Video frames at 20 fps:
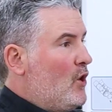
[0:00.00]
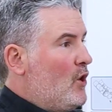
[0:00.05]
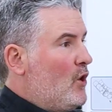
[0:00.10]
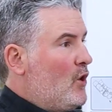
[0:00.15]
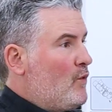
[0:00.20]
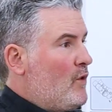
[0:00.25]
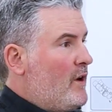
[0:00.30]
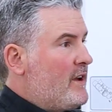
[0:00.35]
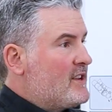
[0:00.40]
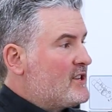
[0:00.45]

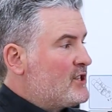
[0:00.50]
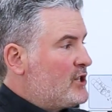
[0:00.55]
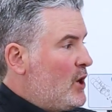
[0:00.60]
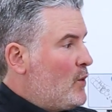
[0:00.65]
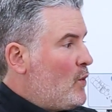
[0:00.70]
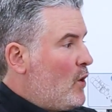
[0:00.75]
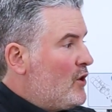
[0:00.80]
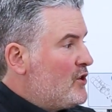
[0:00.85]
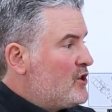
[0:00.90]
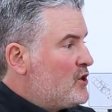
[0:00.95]
All right,
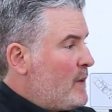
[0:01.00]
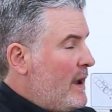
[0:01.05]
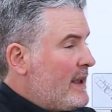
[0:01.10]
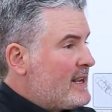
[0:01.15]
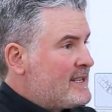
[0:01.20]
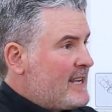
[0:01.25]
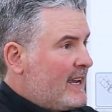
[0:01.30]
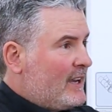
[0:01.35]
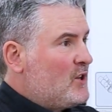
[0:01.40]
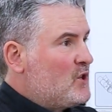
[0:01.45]
so on to our
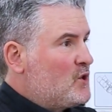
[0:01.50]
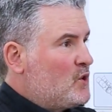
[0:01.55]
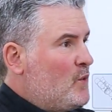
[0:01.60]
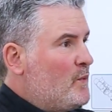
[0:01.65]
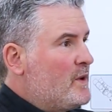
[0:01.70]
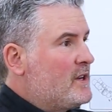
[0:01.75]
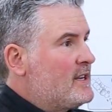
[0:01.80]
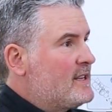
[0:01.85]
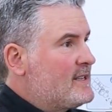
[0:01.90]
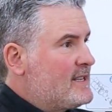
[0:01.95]
second tool,
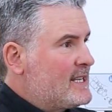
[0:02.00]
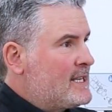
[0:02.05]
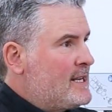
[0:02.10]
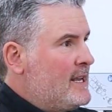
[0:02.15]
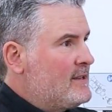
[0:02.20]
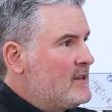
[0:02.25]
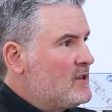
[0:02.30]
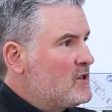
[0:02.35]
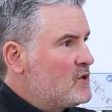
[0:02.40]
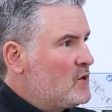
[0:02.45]
which is the
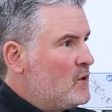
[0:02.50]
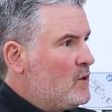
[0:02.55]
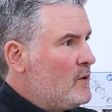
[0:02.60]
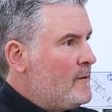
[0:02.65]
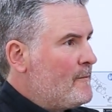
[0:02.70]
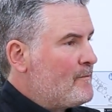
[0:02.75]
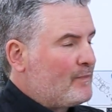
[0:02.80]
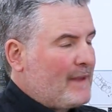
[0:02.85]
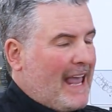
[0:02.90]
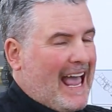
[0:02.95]
slitting saw.
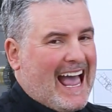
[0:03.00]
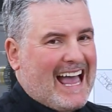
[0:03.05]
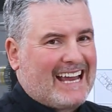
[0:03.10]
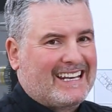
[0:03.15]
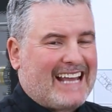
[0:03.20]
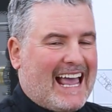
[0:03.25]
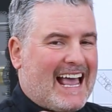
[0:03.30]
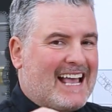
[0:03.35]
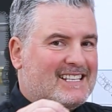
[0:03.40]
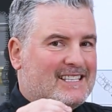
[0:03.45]

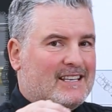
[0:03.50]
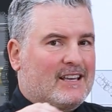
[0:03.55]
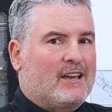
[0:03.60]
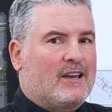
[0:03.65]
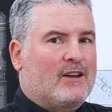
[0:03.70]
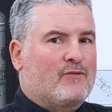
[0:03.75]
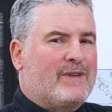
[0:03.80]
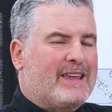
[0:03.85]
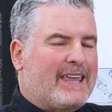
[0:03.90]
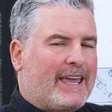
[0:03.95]
And as
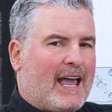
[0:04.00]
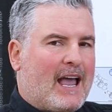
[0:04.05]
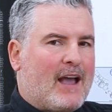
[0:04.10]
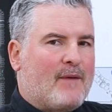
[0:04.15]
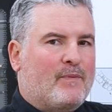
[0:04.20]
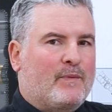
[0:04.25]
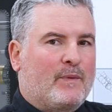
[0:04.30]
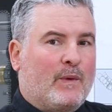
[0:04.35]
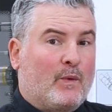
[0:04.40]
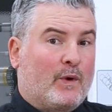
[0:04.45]
a recap,
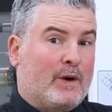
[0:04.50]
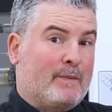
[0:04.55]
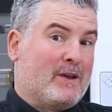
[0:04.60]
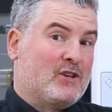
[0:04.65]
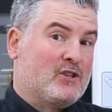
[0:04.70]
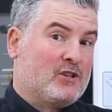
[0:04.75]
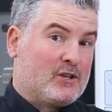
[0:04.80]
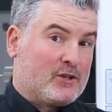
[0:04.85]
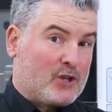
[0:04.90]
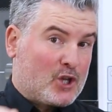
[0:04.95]
we want to
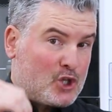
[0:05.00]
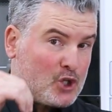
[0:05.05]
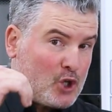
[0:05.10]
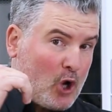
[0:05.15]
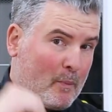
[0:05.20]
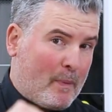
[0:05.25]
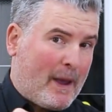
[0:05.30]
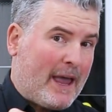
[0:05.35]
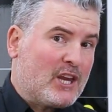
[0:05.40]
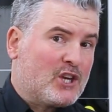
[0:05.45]
measure to the
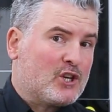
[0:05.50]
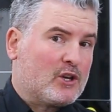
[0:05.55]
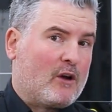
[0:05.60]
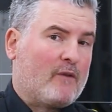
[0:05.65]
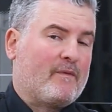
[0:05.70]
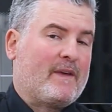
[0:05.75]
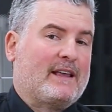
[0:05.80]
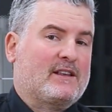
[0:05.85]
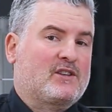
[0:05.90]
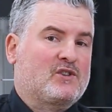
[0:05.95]
top edge
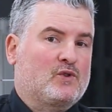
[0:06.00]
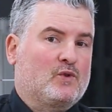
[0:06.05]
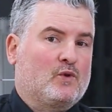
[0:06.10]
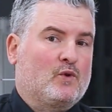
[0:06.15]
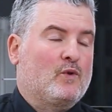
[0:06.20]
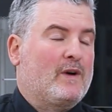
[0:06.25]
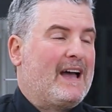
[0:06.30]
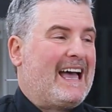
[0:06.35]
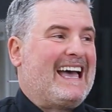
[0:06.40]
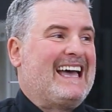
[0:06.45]
of that
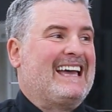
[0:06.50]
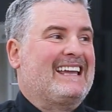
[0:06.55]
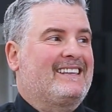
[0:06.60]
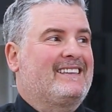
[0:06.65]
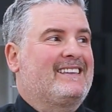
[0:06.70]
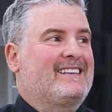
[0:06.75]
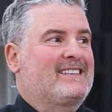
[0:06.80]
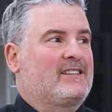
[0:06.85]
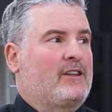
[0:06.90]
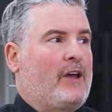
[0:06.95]
saw and its